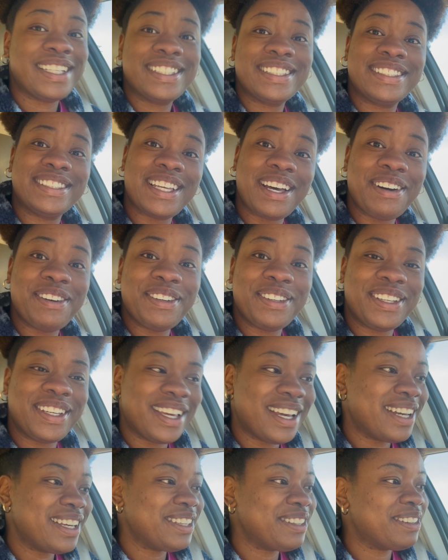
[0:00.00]
So,
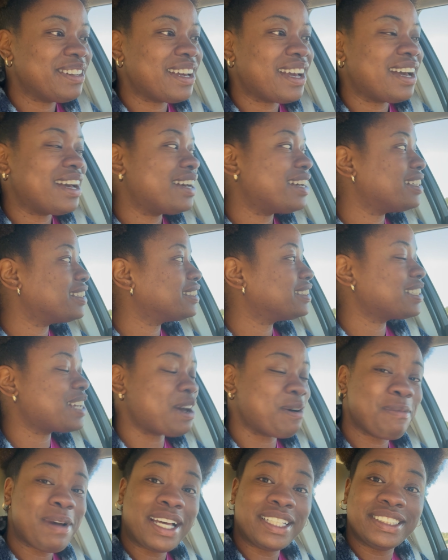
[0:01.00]
yeah, you guys,
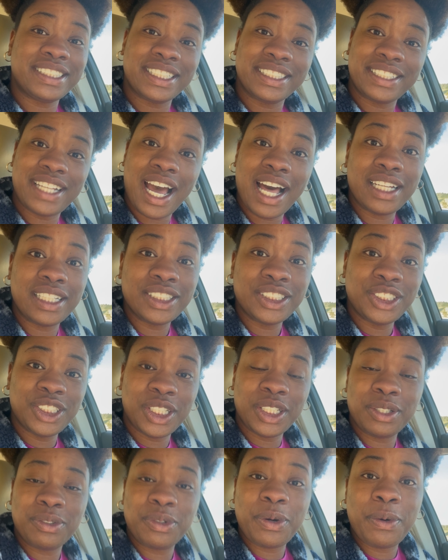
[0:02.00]
come out to Dollar
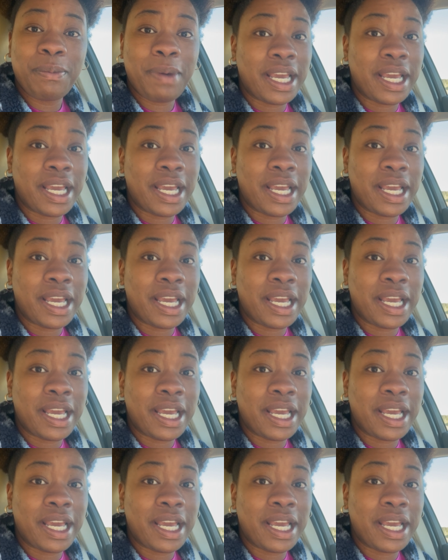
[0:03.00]
General.